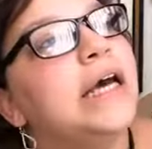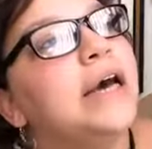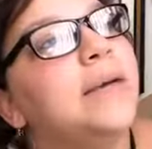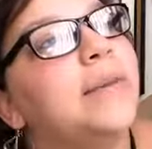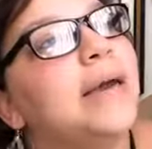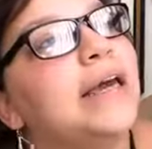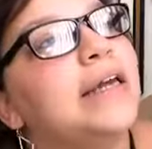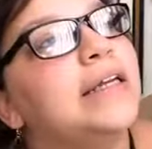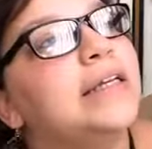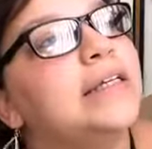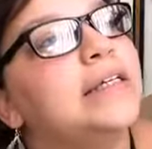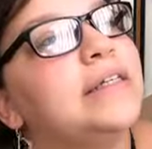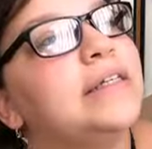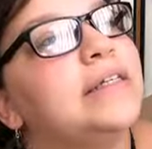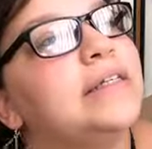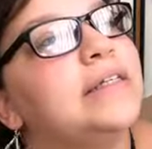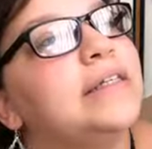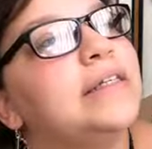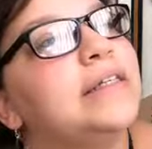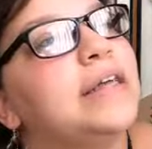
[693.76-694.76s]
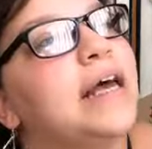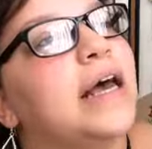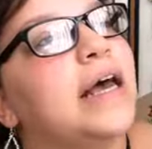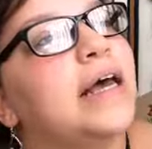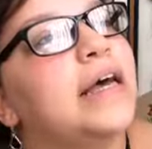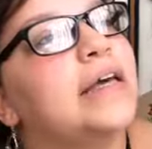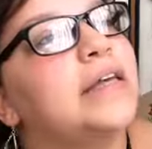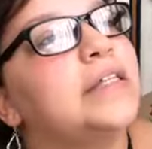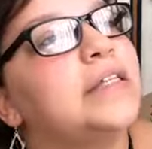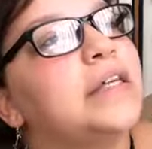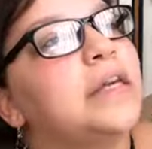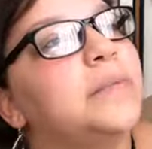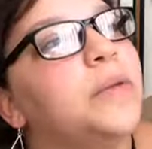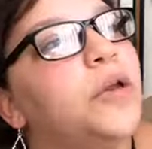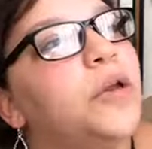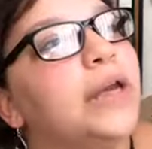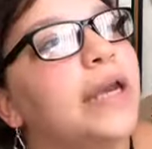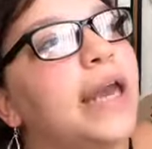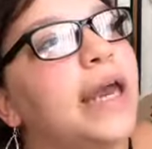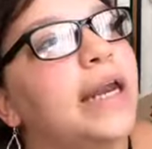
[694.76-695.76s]
Amanda says,
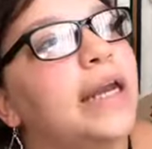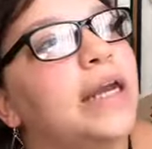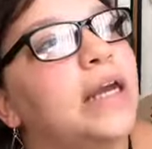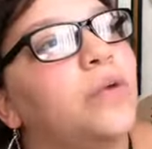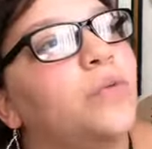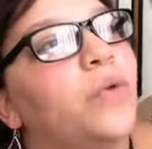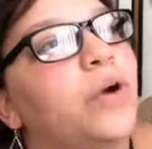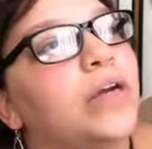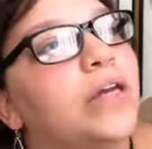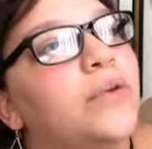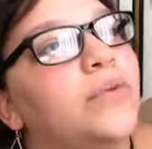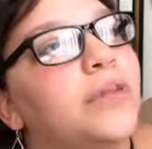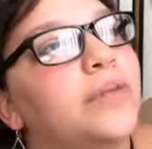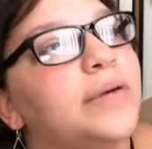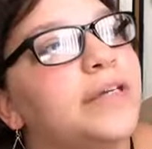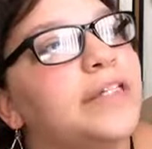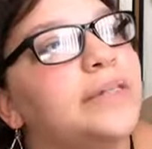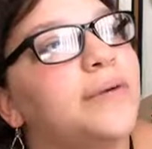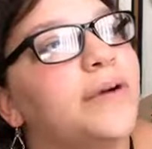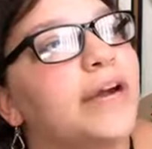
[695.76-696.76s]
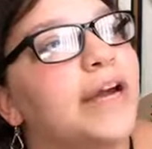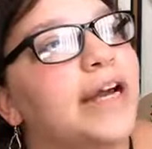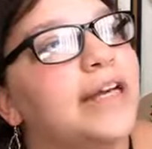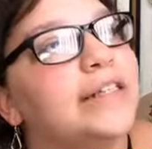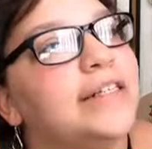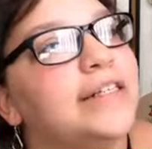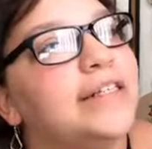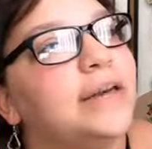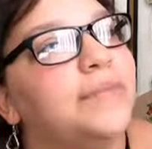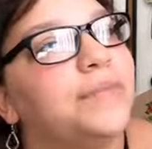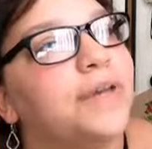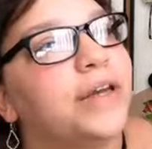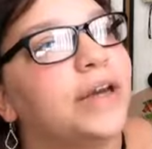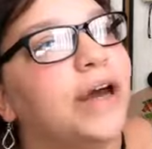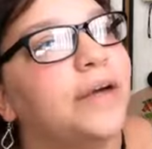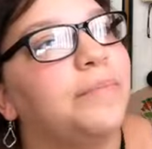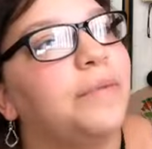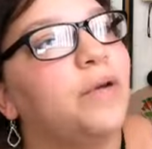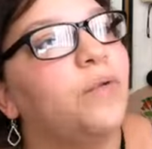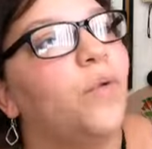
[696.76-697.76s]
communicating and working with my spirit guides is something
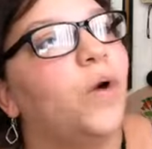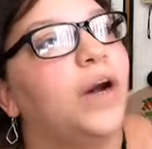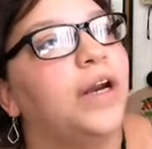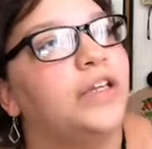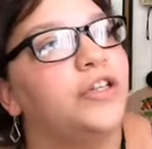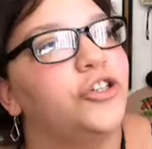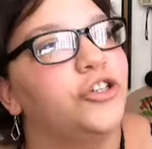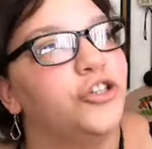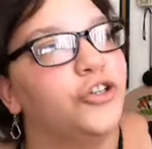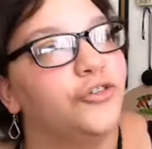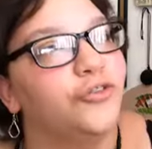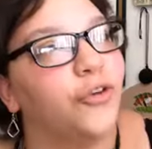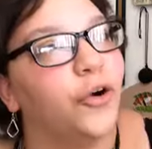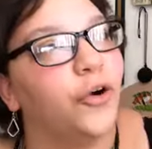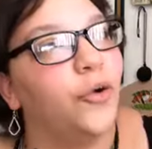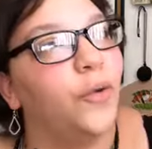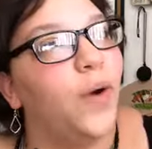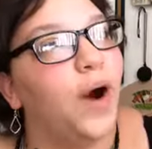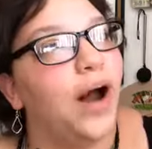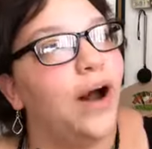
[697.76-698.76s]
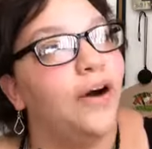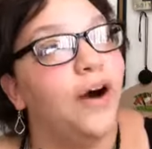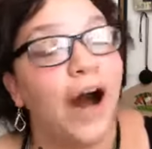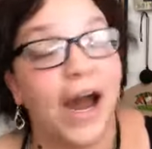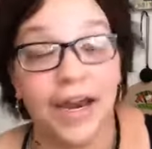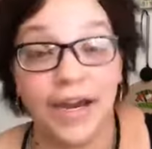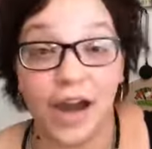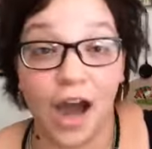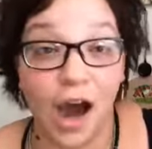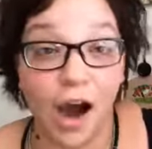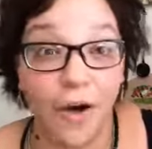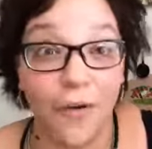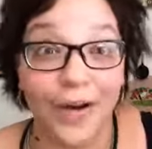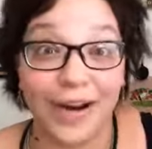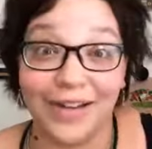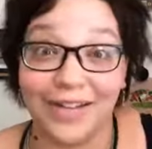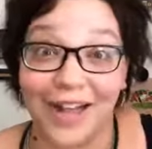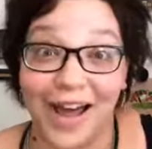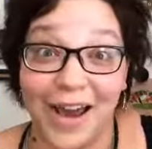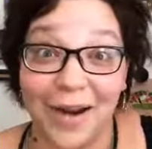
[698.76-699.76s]
I've been wanting to do for a while. I know, and
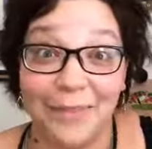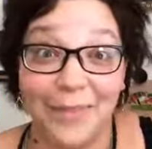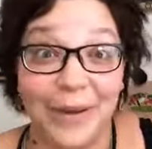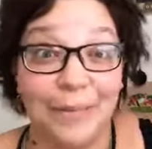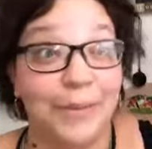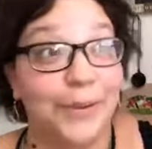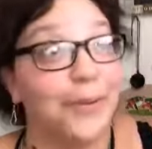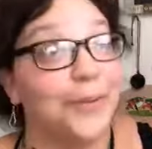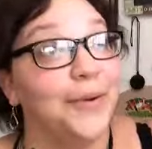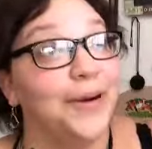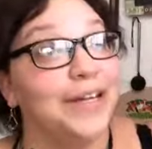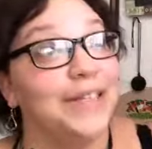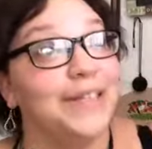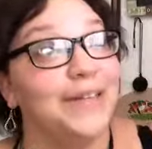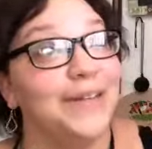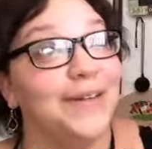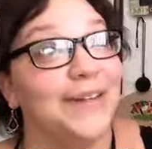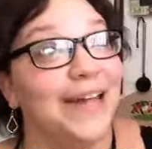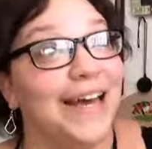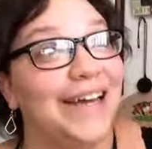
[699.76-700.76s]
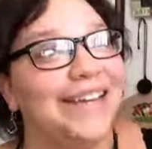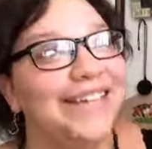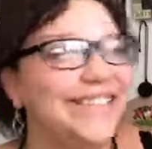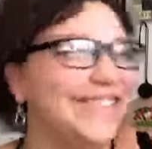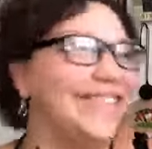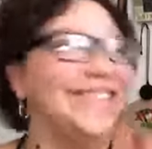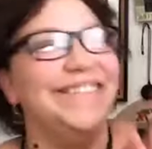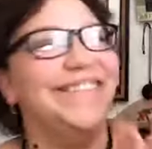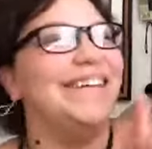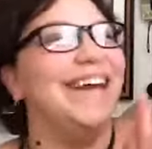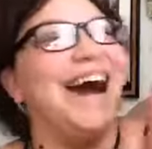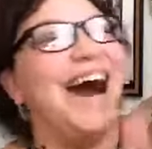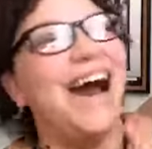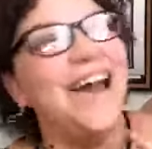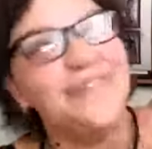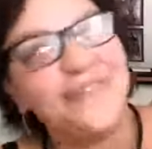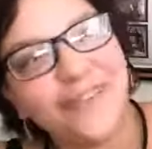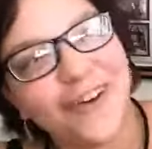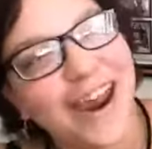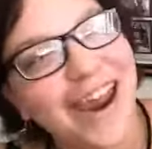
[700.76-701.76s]
a lot of people are wanting to do that.
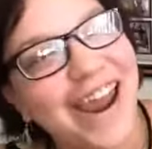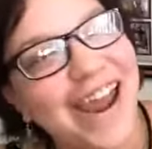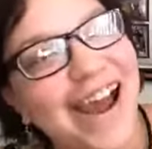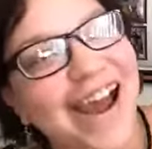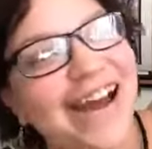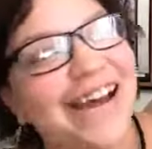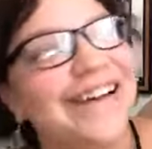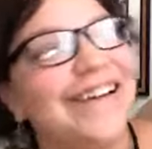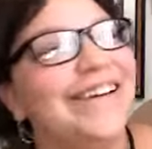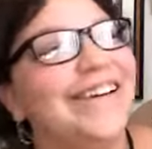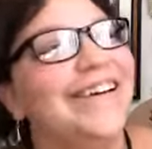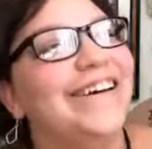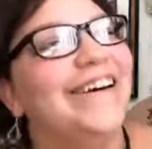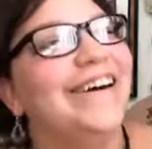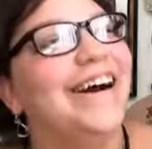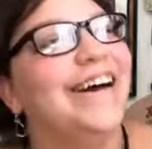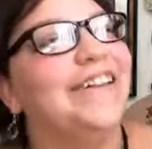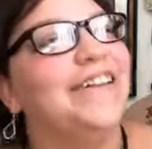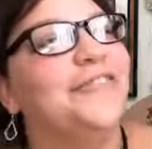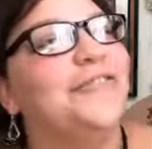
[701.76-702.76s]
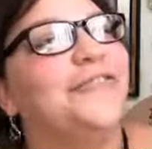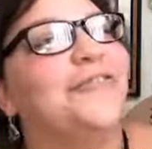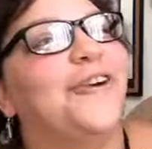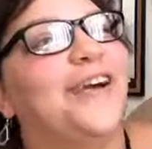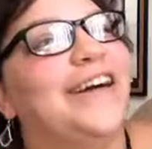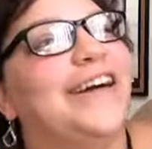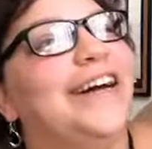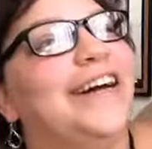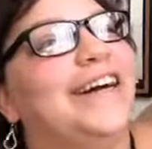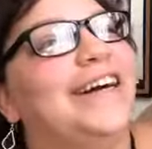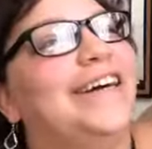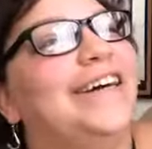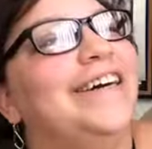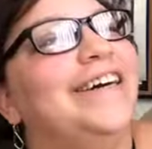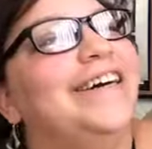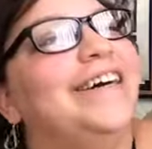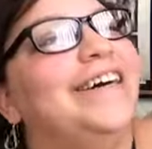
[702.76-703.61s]
Hi, Freya! I love Freya.